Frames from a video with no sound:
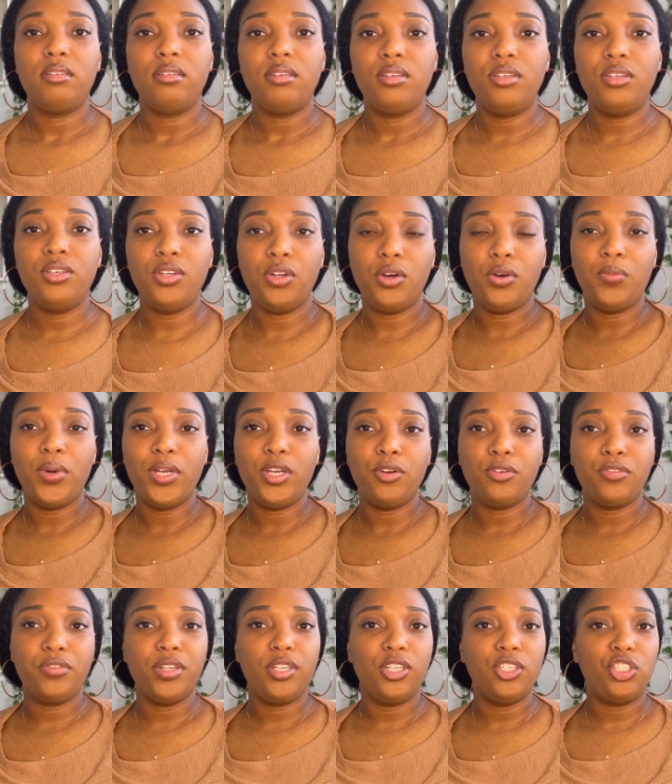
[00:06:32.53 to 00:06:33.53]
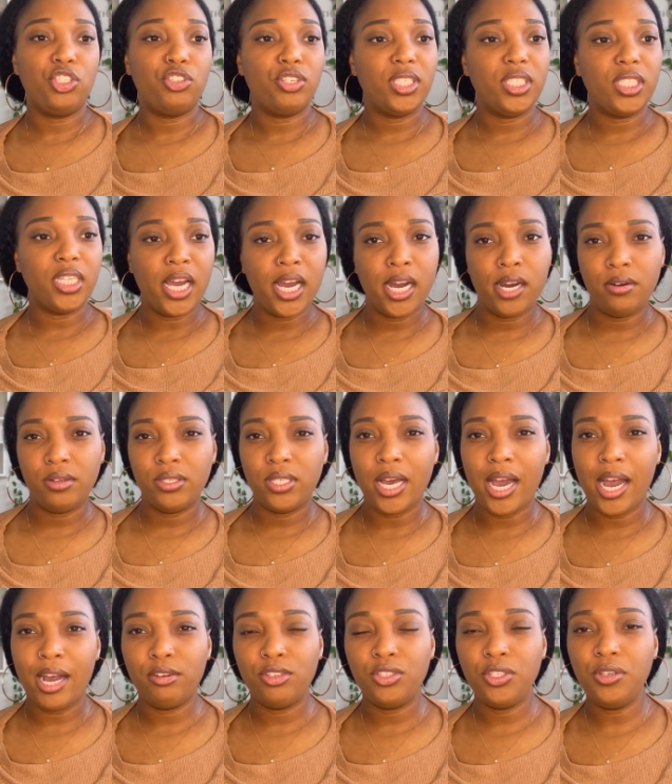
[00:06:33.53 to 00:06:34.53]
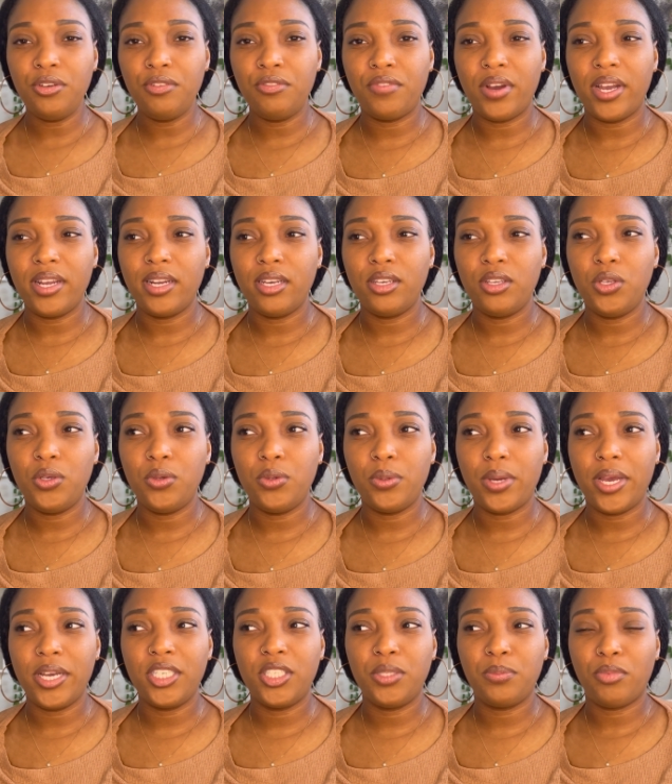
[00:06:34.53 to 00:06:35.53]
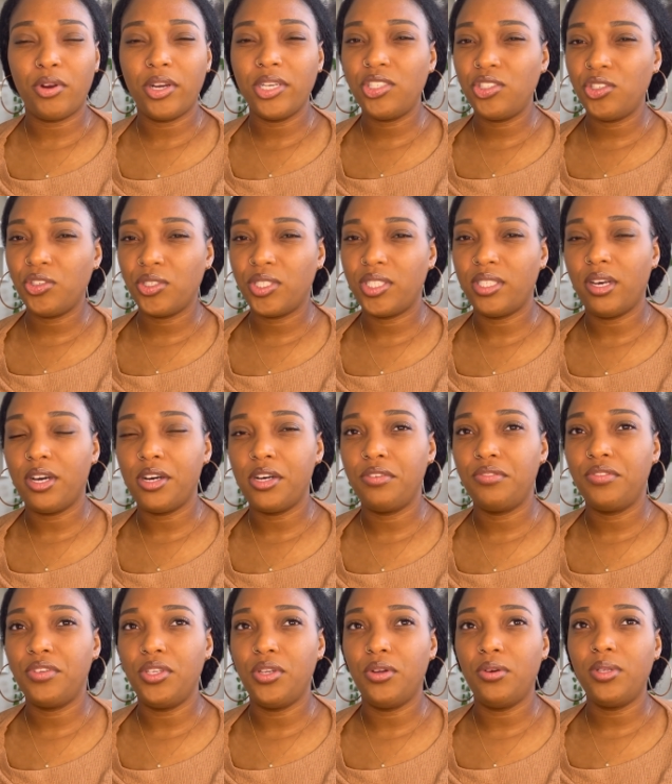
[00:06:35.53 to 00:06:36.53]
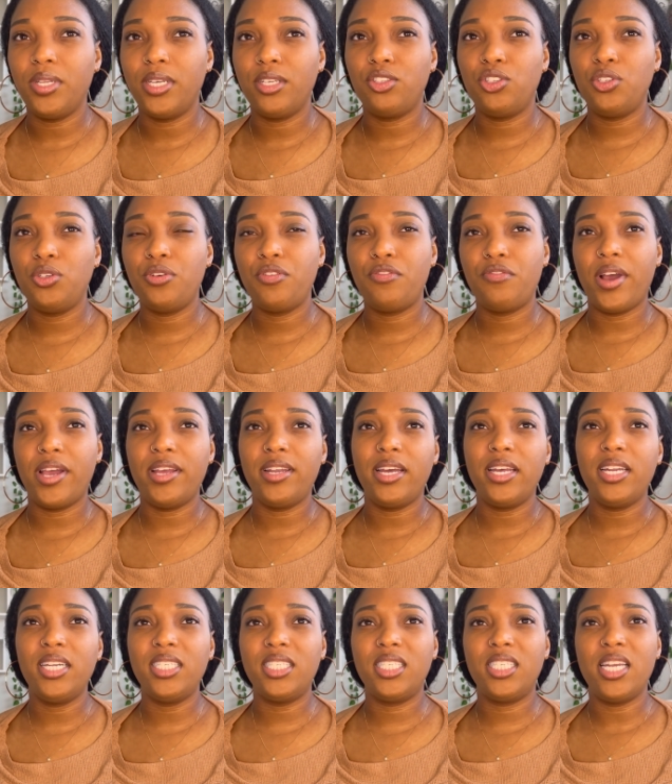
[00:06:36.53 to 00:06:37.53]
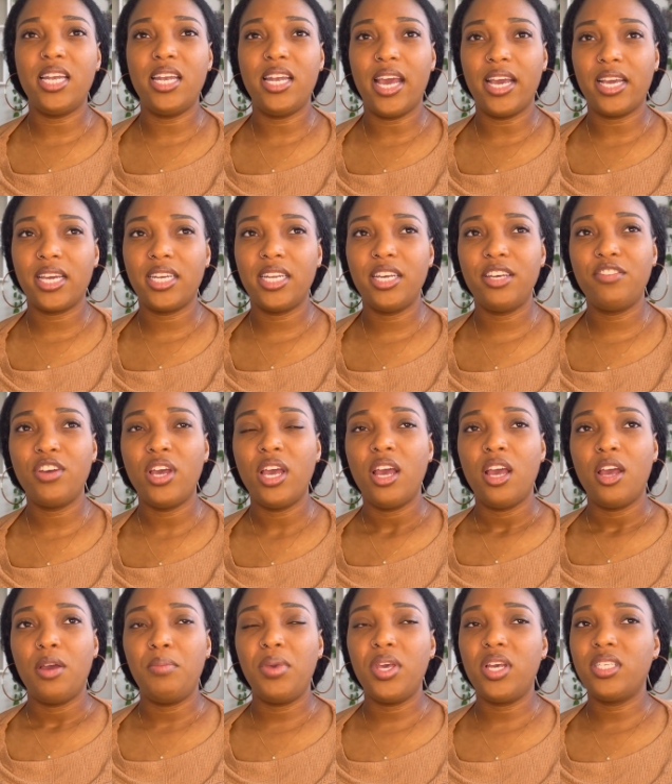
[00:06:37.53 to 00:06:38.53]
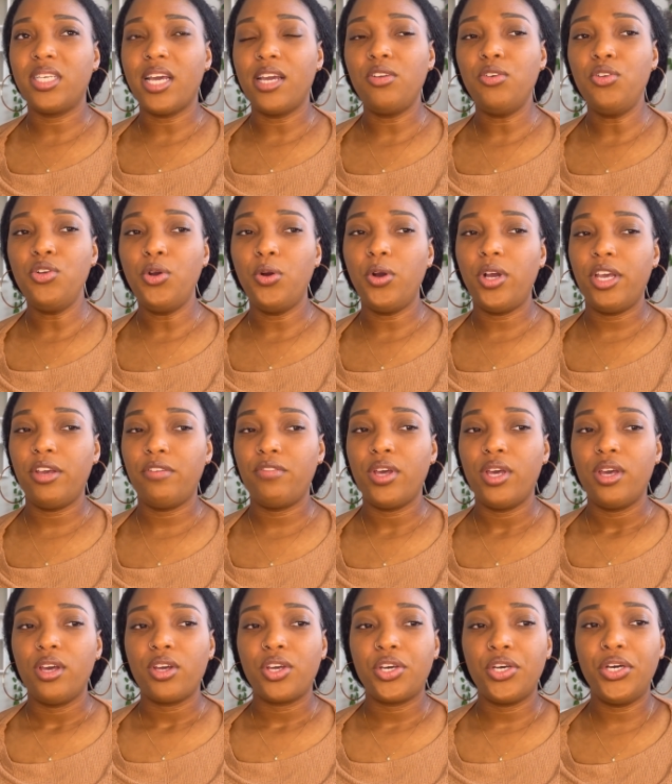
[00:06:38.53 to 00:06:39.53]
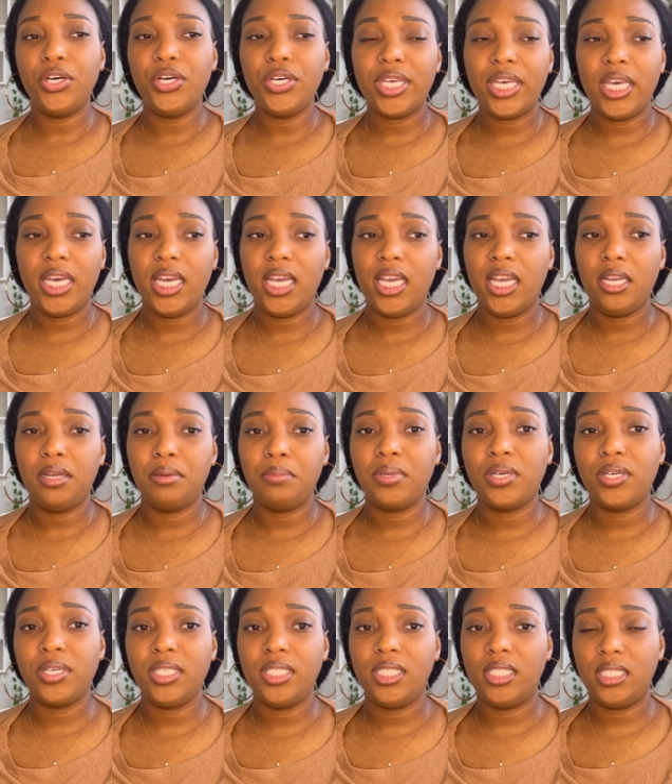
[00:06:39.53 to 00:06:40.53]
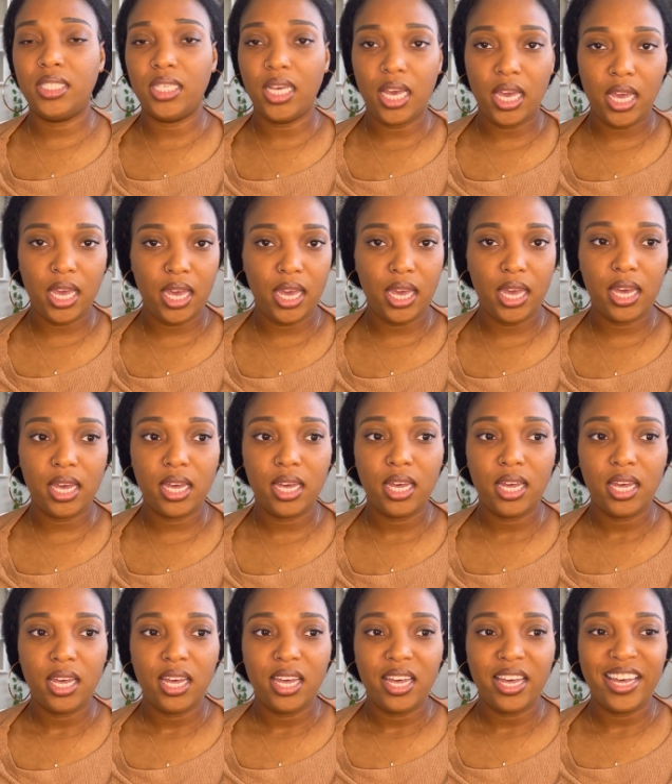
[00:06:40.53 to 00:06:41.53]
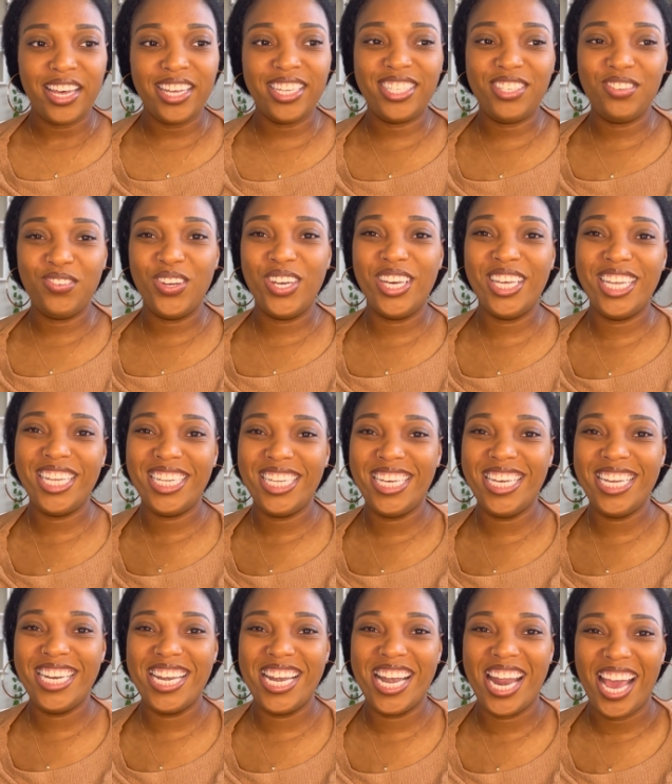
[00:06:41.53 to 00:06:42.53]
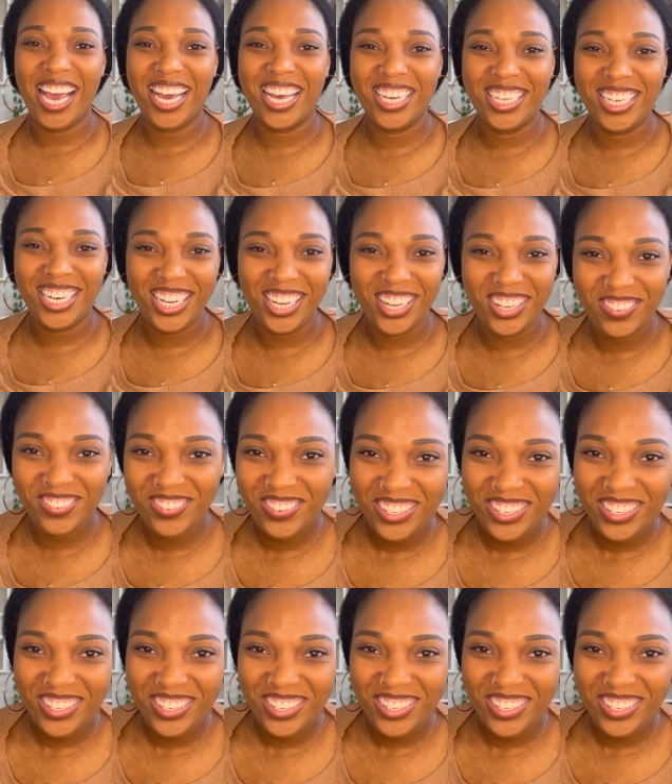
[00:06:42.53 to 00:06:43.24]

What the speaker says: you know, when you're feeling stressed out? How do you find that you express yourself? You know, like, do you find that it's negative? Because I don't know if cooking per se is really negative.